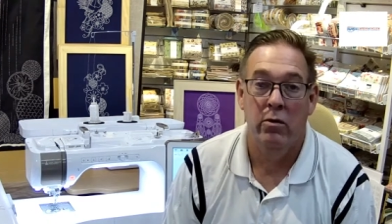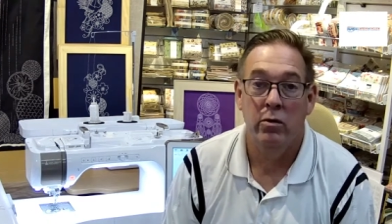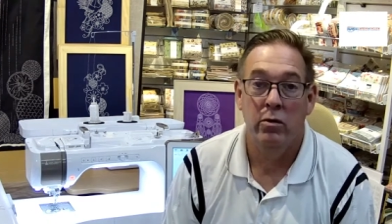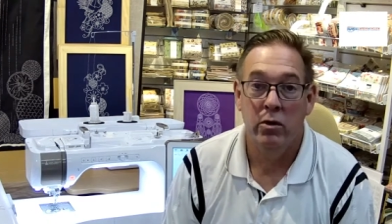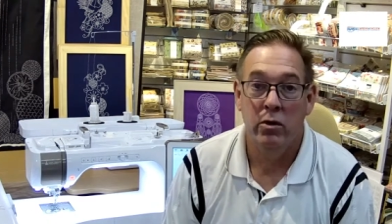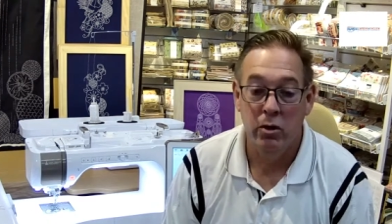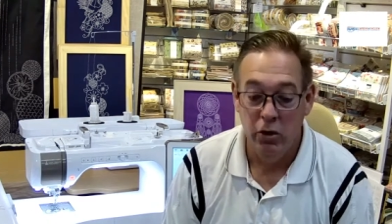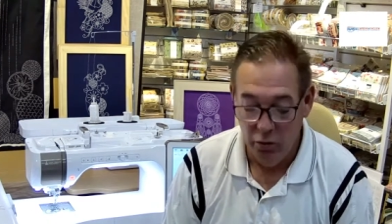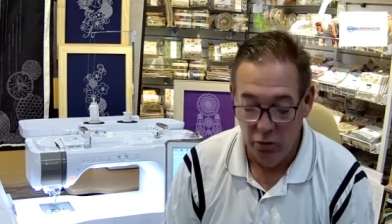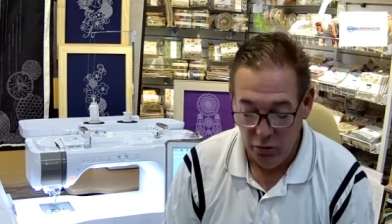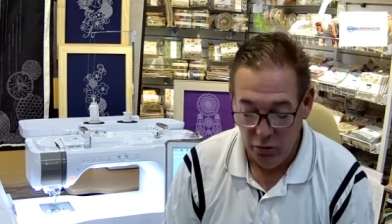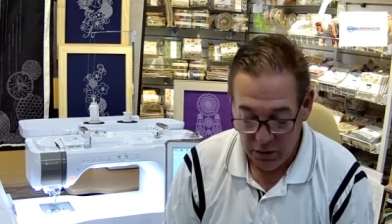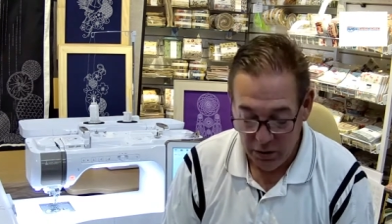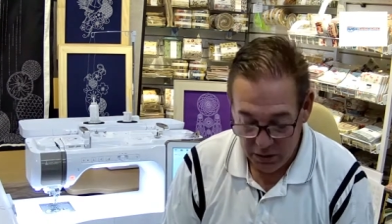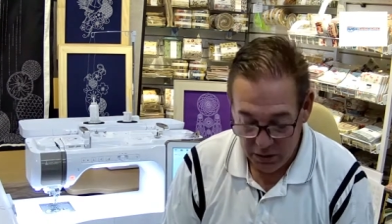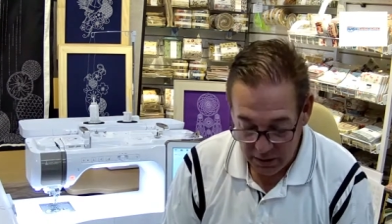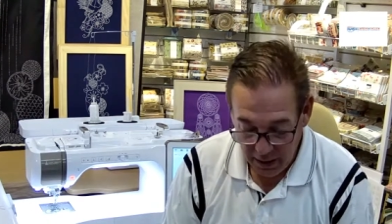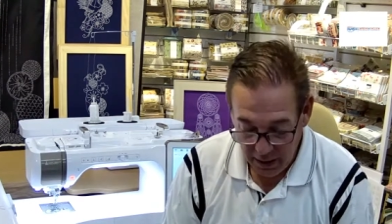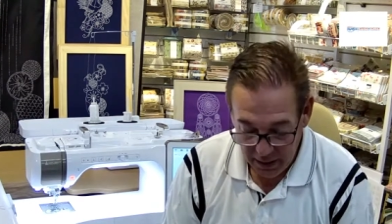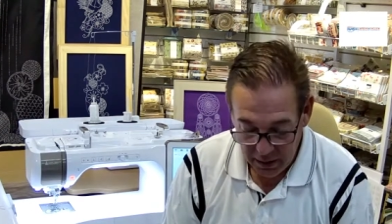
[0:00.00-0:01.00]
to
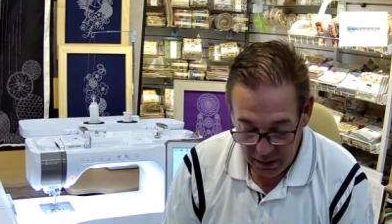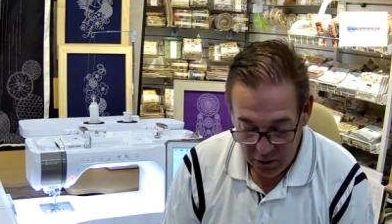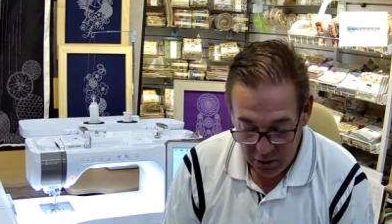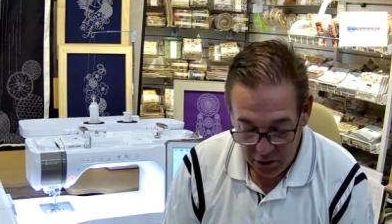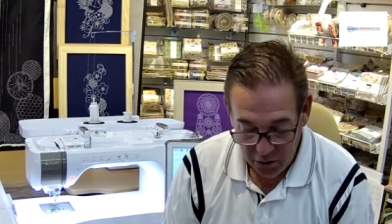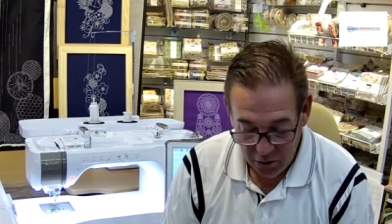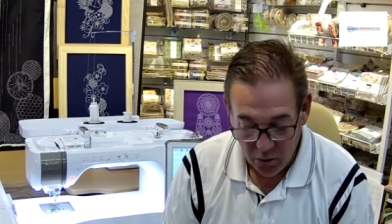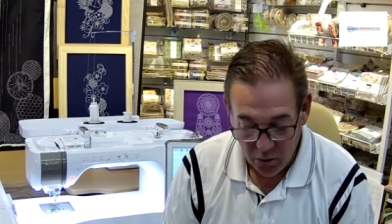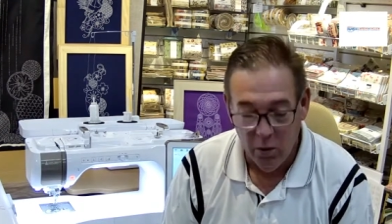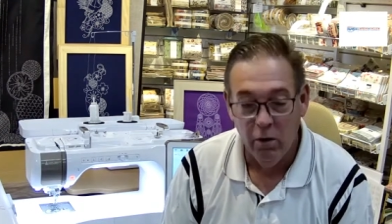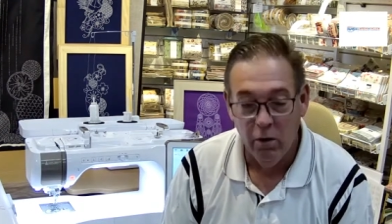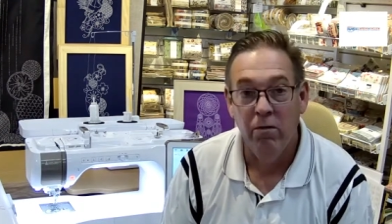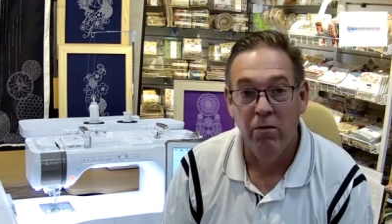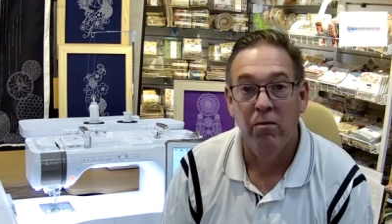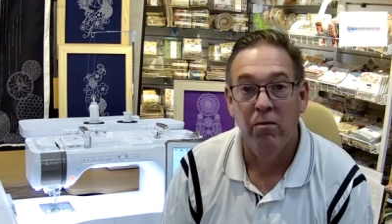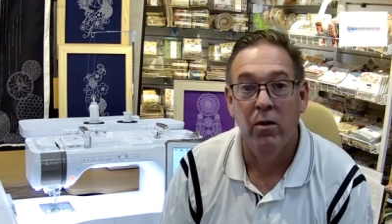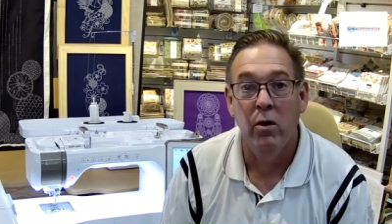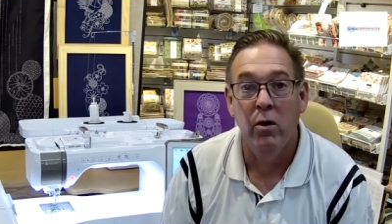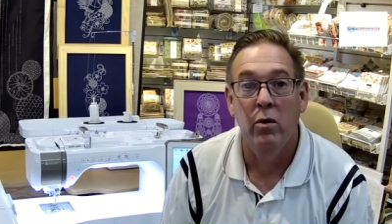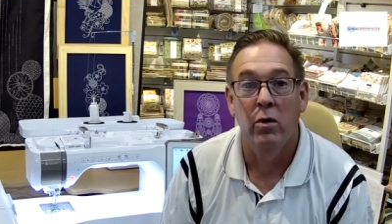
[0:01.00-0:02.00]
send your
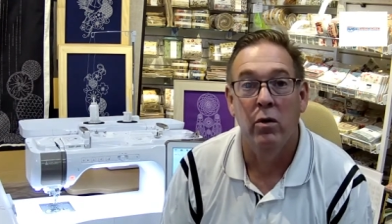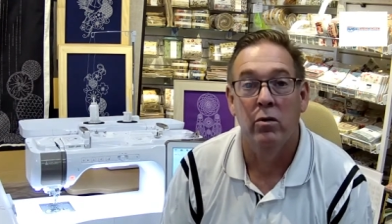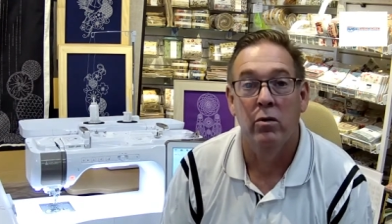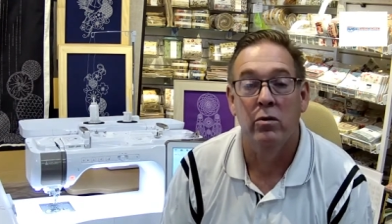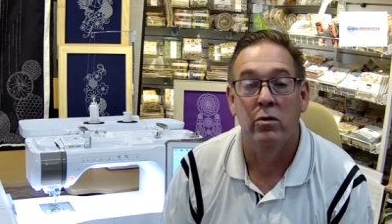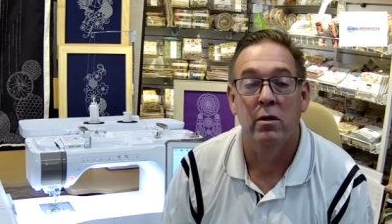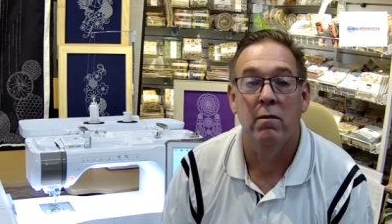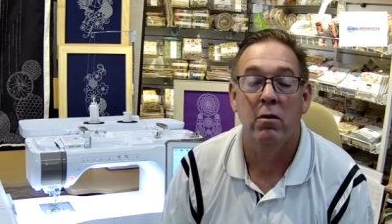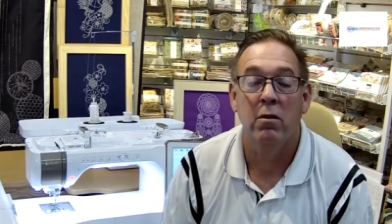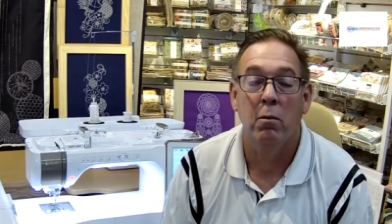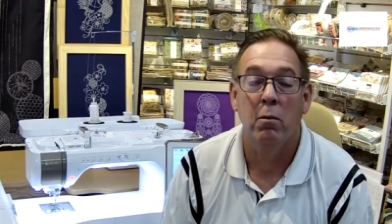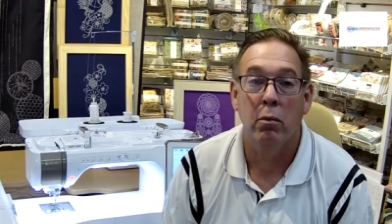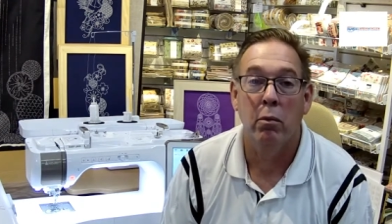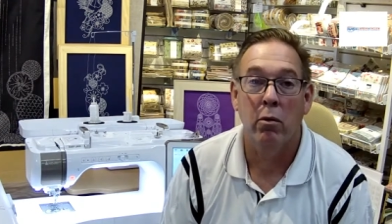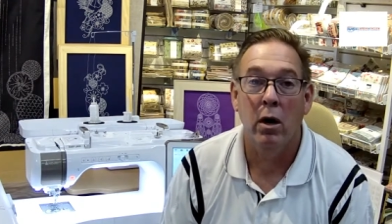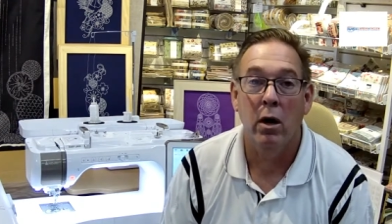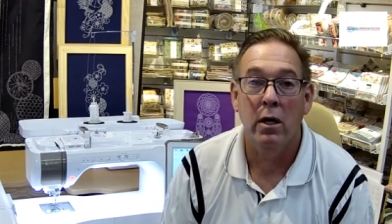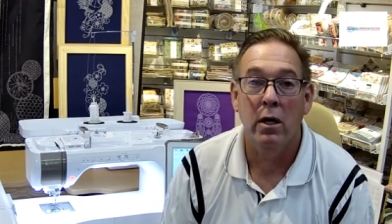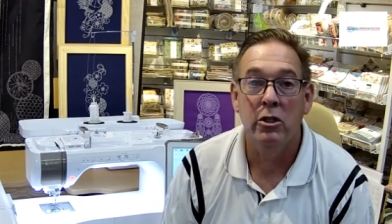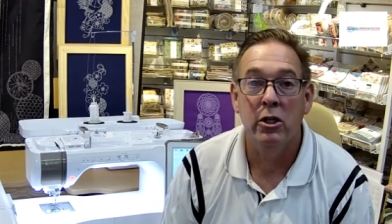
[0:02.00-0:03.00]
photos of the
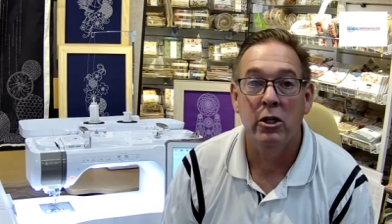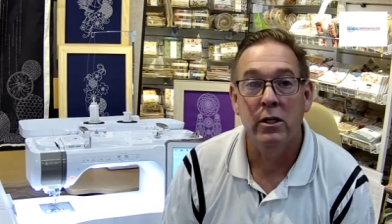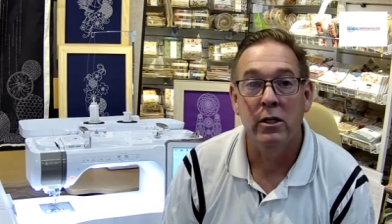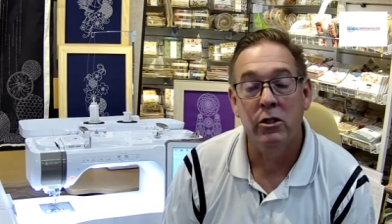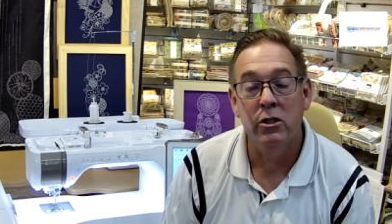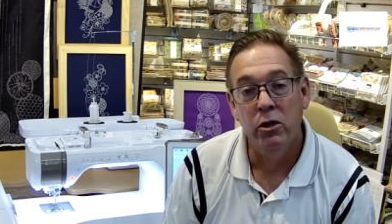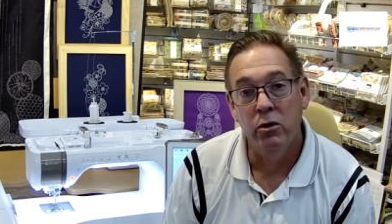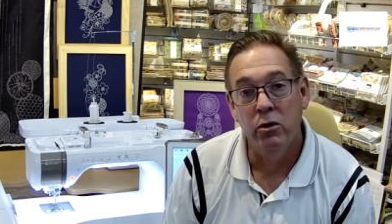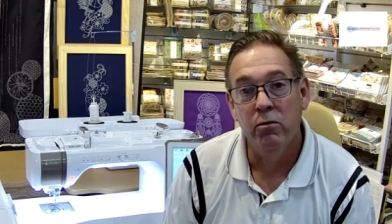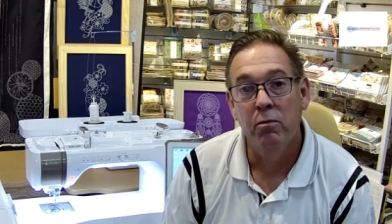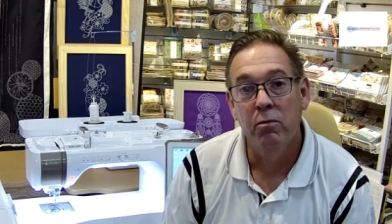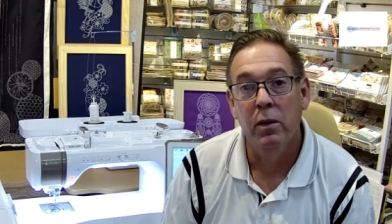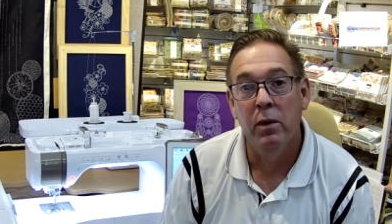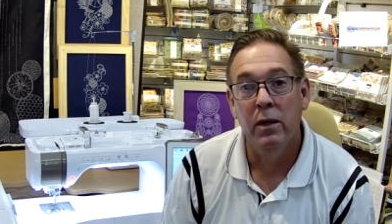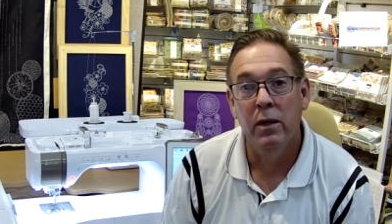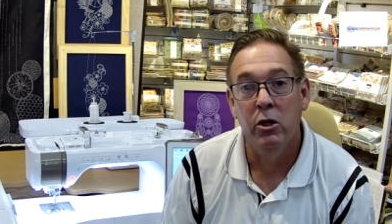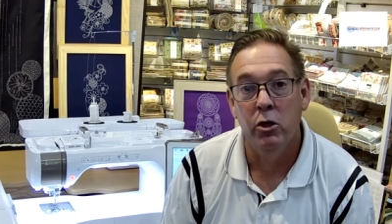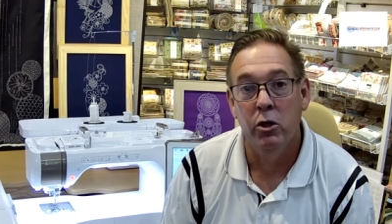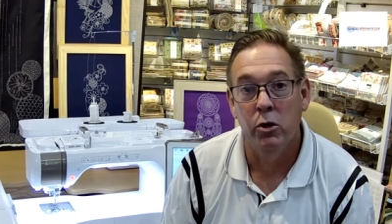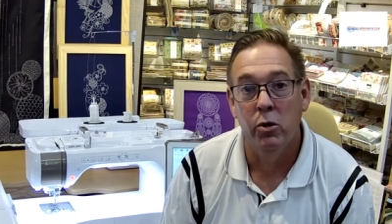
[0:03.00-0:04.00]
projects you've been
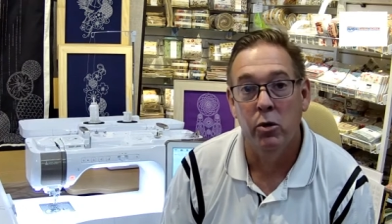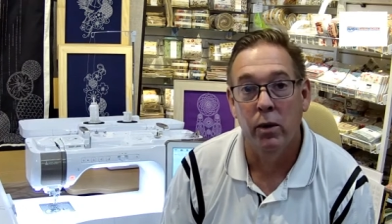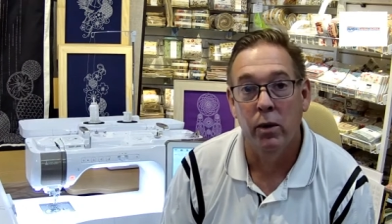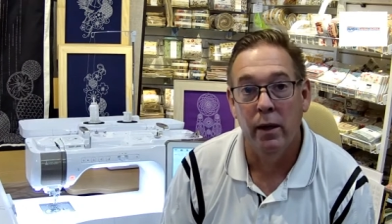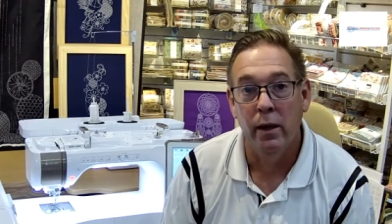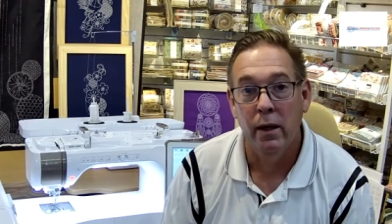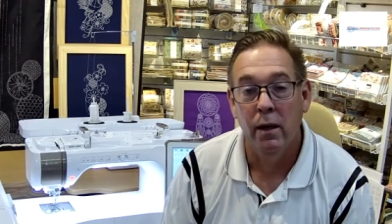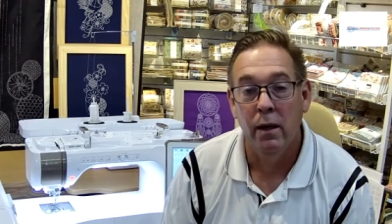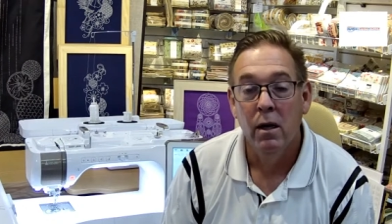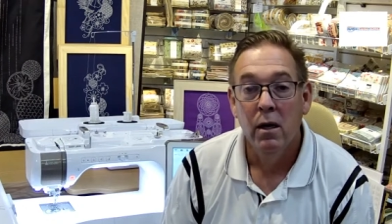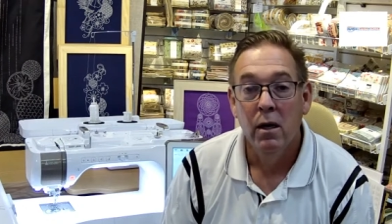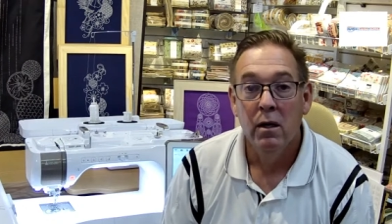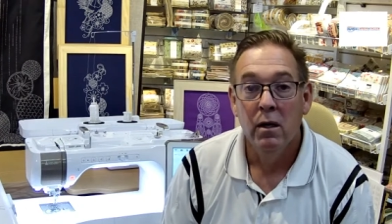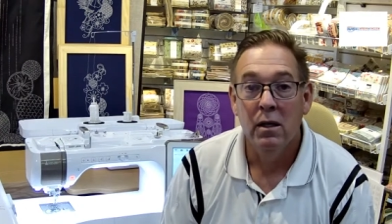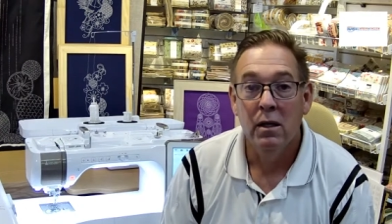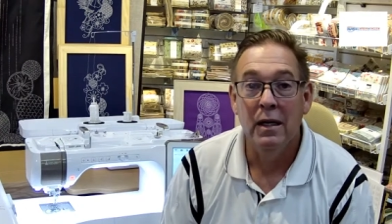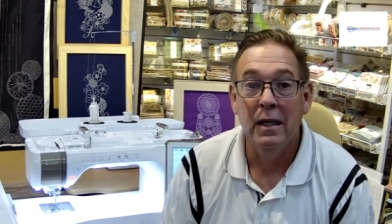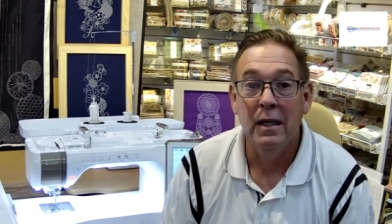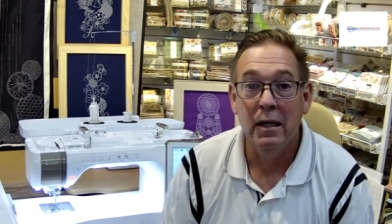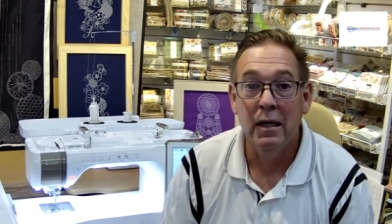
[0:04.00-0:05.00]
doing
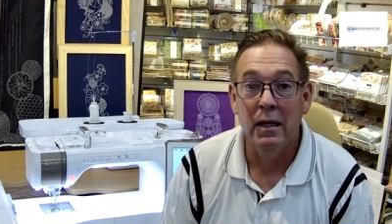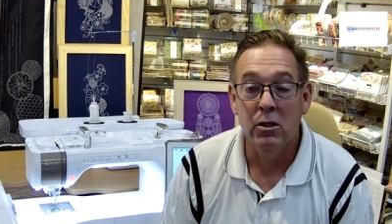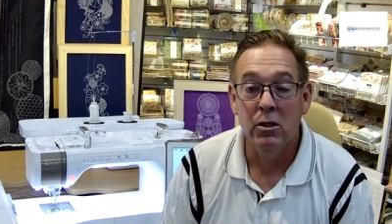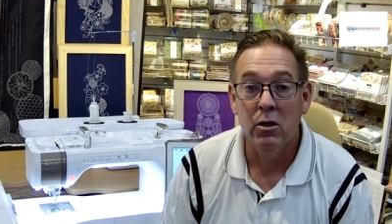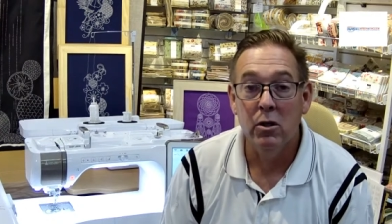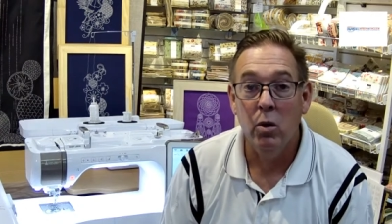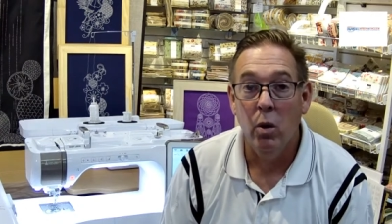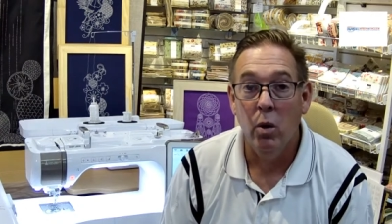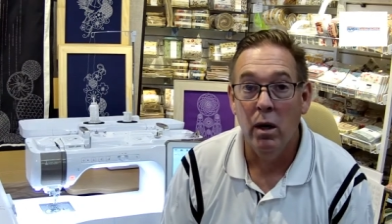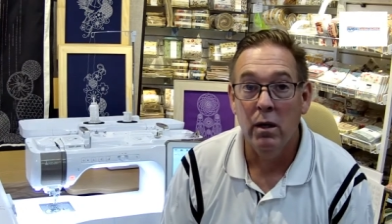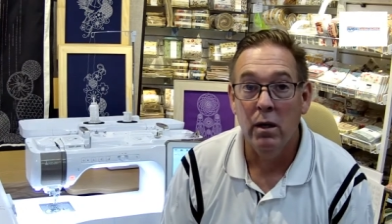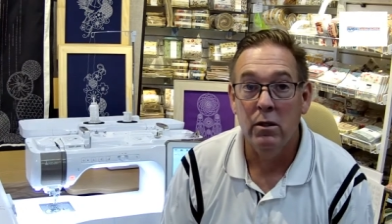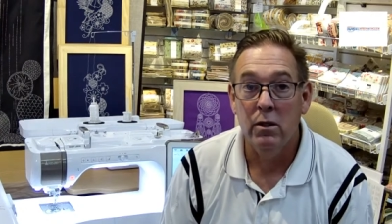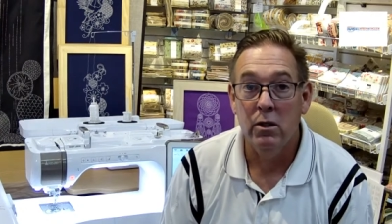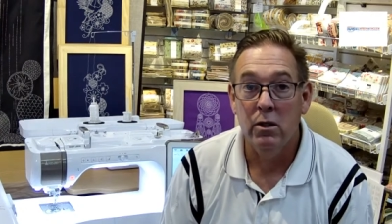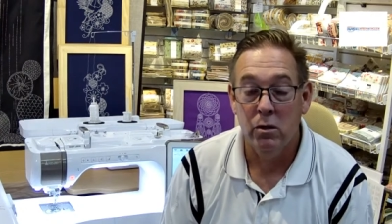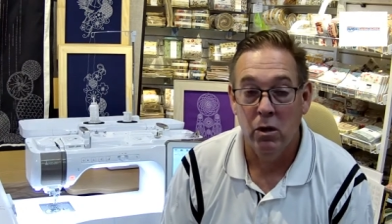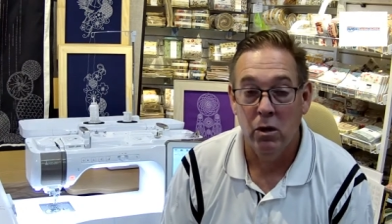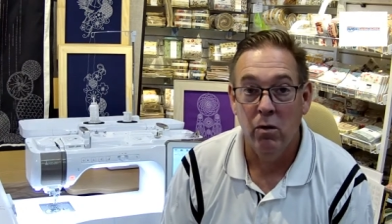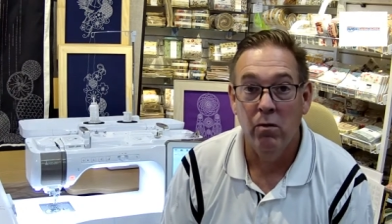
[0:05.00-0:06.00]
to
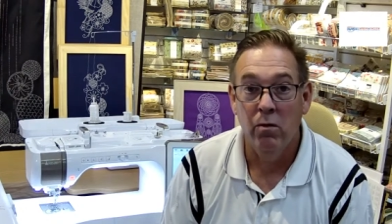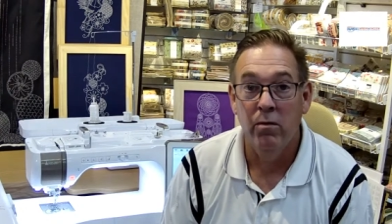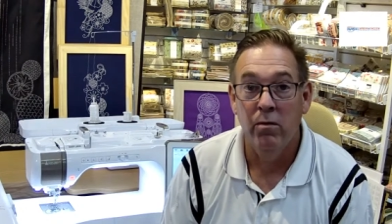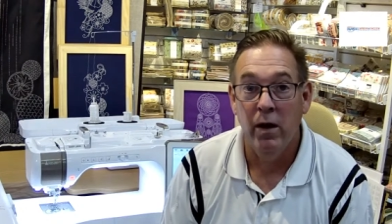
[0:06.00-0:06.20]
issaquahsewvac